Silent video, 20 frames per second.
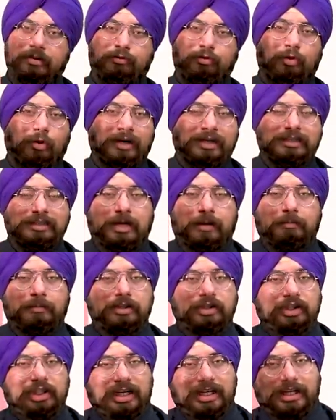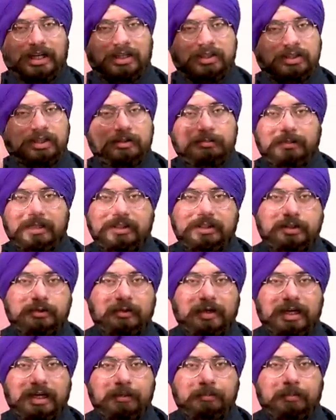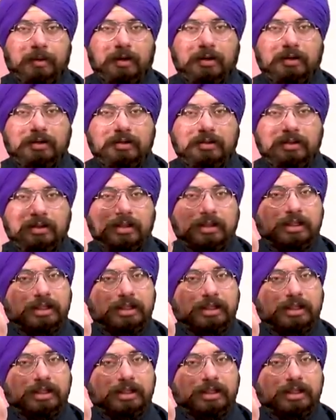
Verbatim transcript: For example, China is a major trading partner.